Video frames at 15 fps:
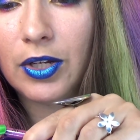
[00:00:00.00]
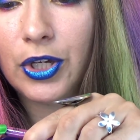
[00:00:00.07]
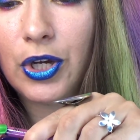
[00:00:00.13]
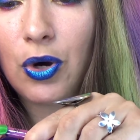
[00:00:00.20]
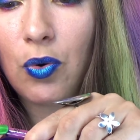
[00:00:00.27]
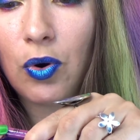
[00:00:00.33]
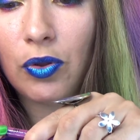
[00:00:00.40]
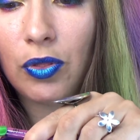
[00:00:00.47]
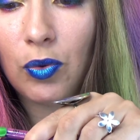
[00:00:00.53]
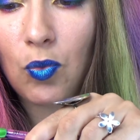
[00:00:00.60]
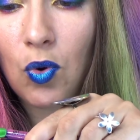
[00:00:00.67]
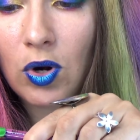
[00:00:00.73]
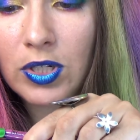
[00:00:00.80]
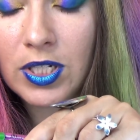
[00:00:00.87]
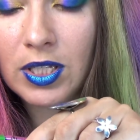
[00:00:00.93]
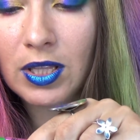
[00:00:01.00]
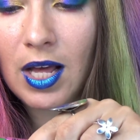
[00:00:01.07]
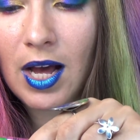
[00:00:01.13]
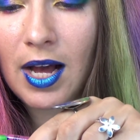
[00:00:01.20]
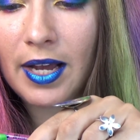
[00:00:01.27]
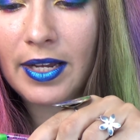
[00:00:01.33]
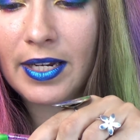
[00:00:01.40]
go on the
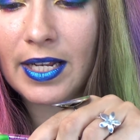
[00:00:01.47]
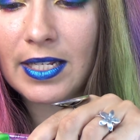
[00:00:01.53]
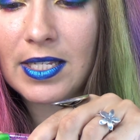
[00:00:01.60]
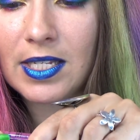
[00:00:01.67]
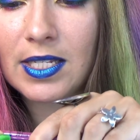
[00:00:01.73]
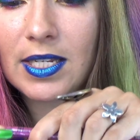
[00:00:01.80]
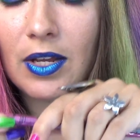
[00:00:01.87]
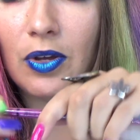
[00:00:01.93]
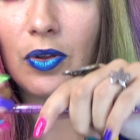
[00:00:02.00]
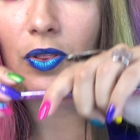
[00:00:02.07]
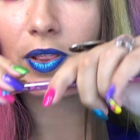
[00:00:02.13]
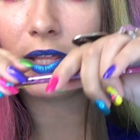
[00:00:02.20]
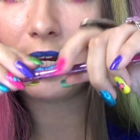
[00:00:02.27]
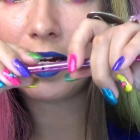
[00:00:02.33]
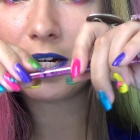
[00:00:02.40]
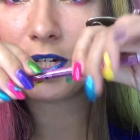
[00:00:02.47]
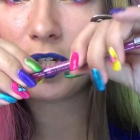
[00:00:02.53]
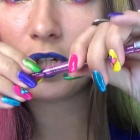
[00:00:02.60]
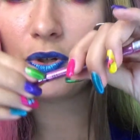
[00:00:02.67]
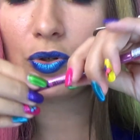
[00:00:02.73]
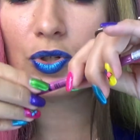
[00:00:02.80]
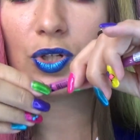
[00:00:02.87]
waterline and stay on there too.